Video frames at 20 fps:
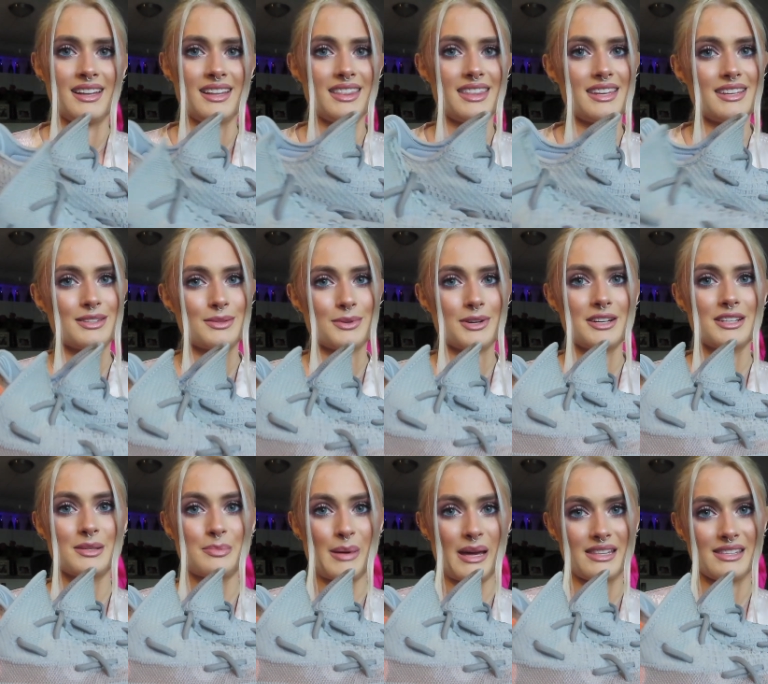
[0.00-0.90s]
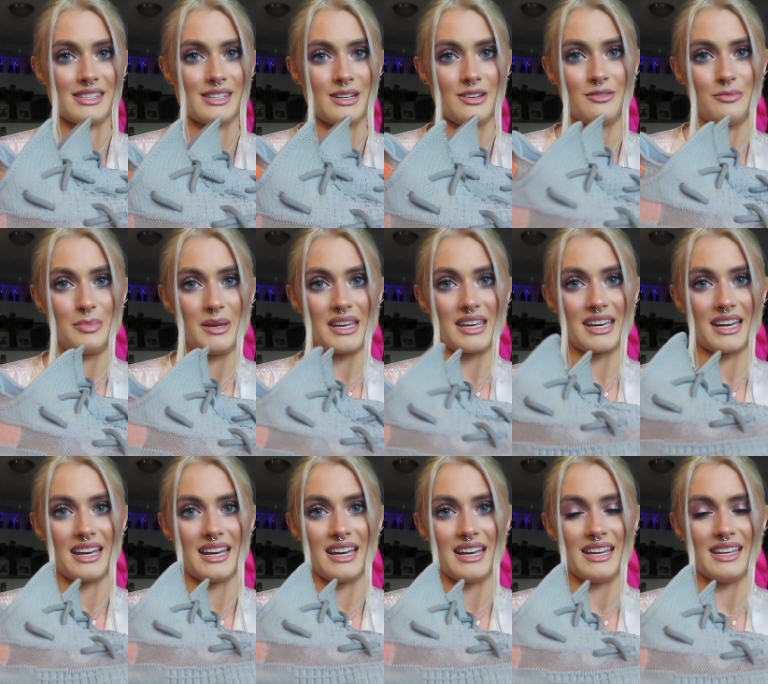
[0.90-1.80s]
These were expensive
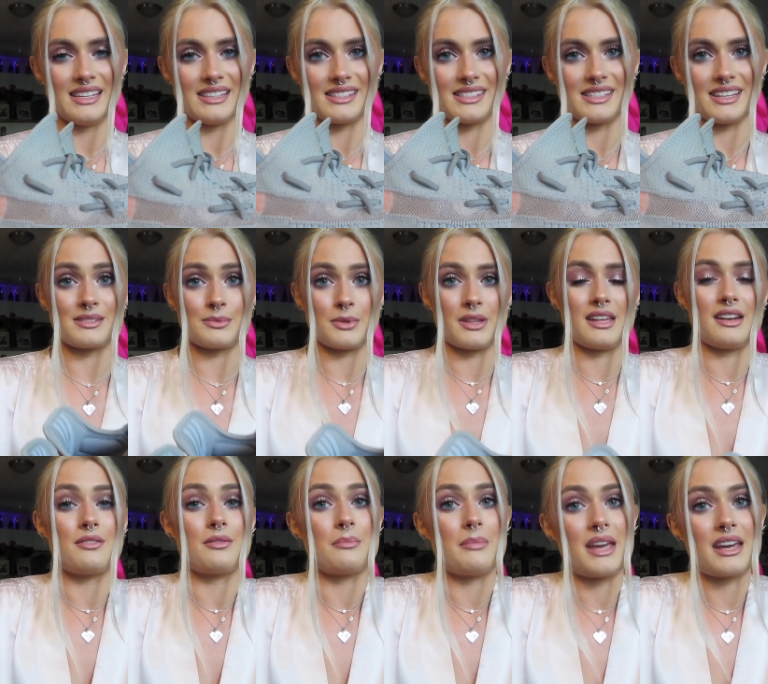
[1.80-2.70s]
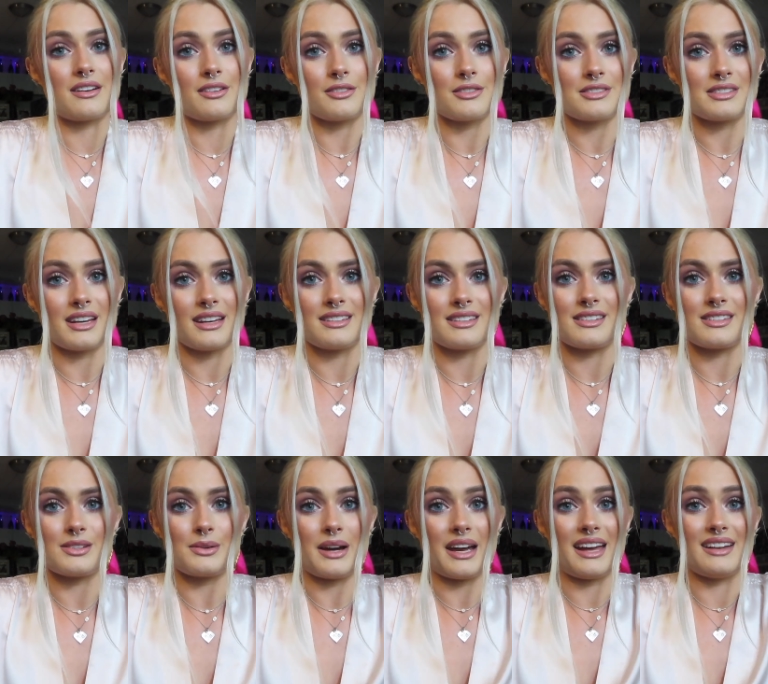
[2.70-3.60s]
because, well, they don't make girl sizes,
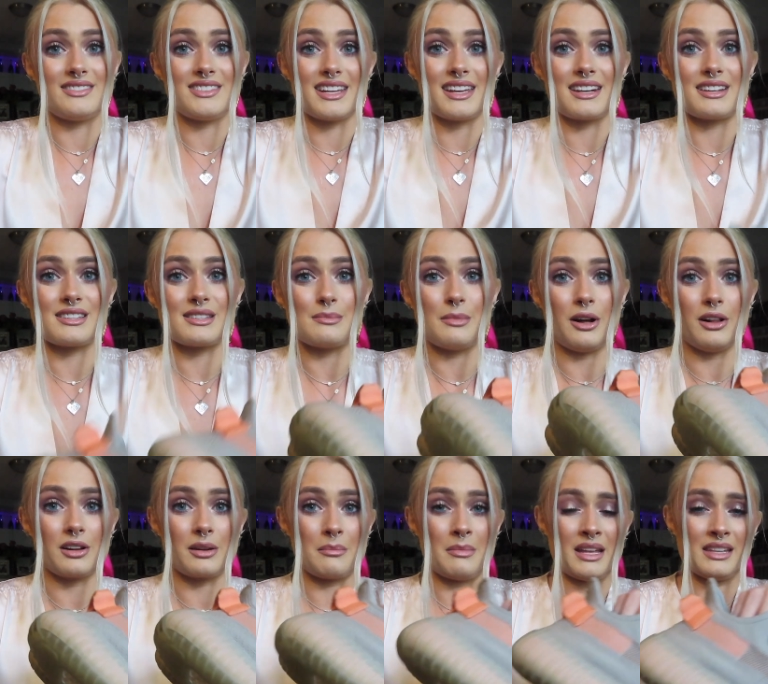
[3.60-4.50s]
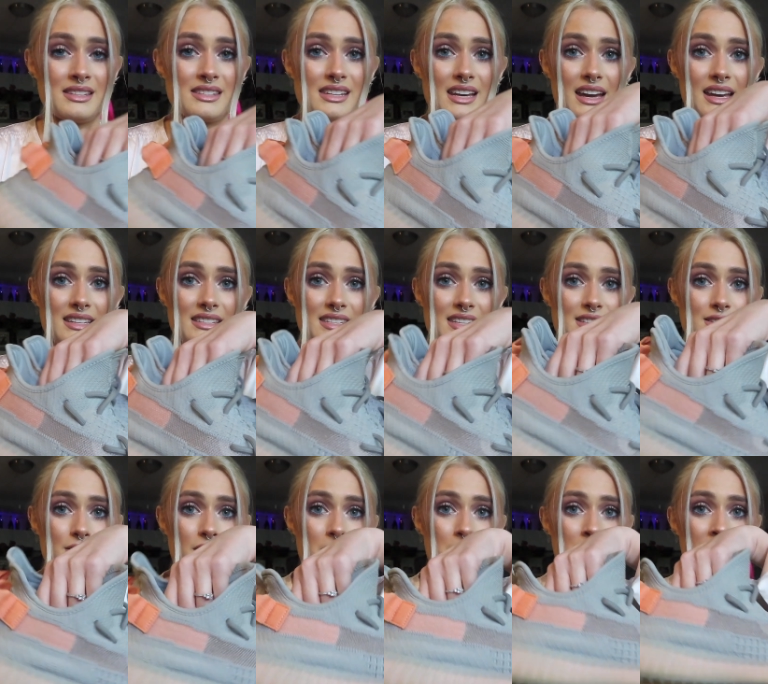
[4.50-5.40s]
so I had to get a smaller men's size.
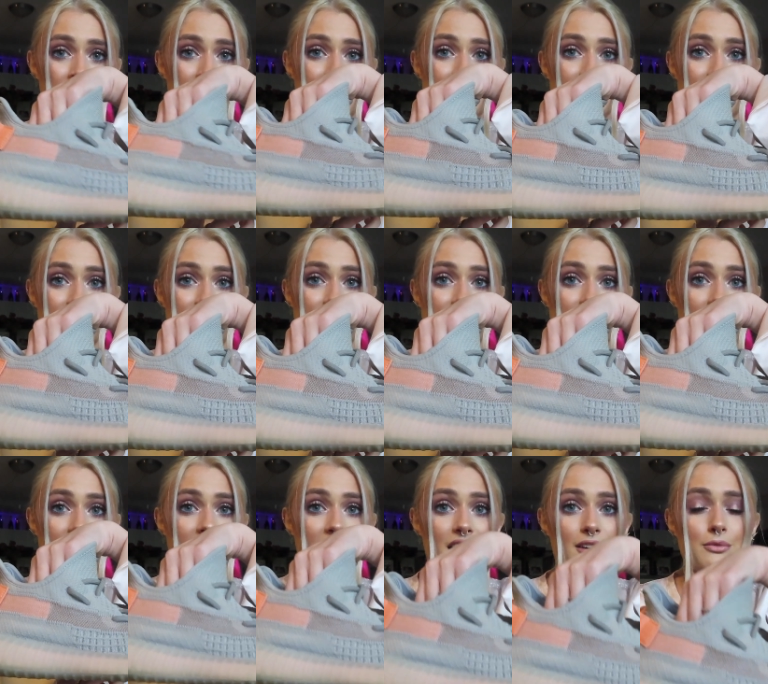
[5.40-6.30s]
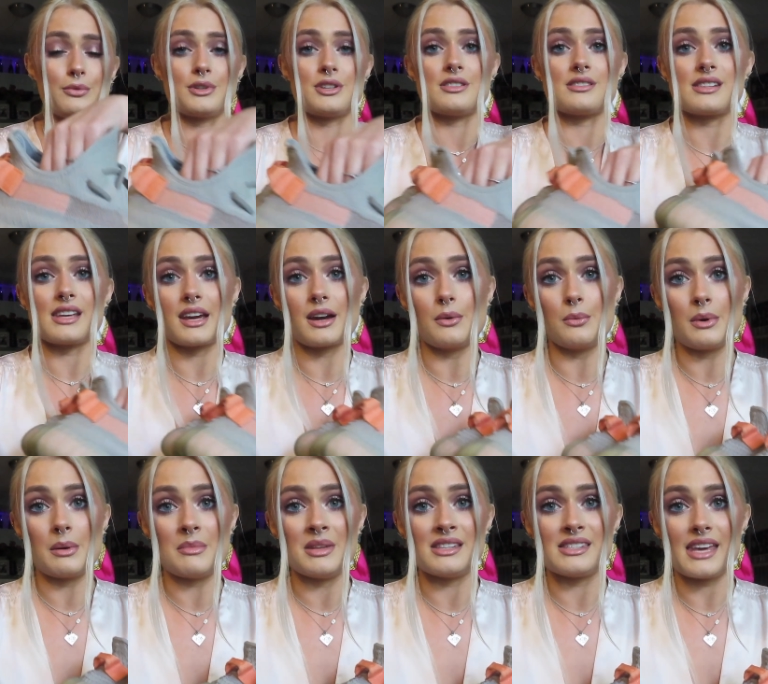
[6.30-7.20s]
These are a men's 6.5, which is like a
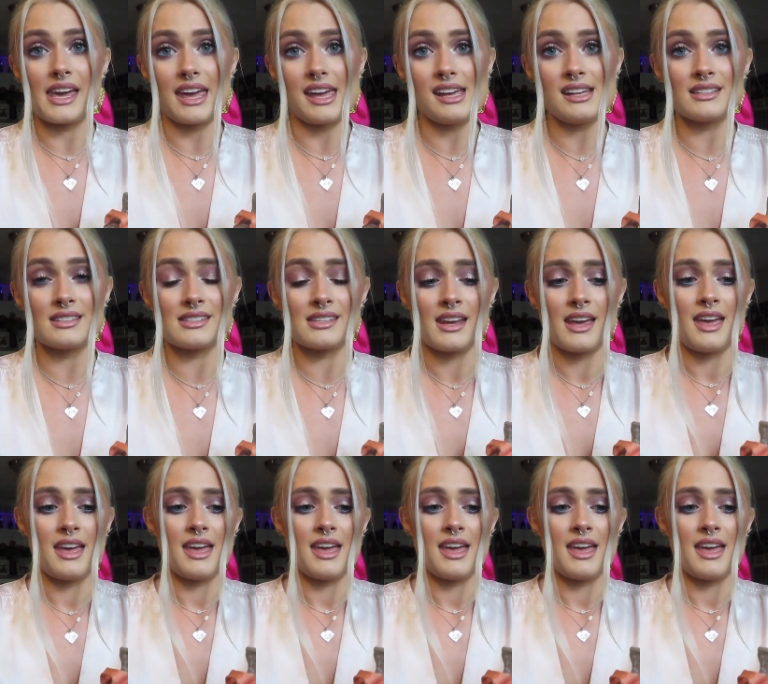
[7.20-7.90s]
women's 8.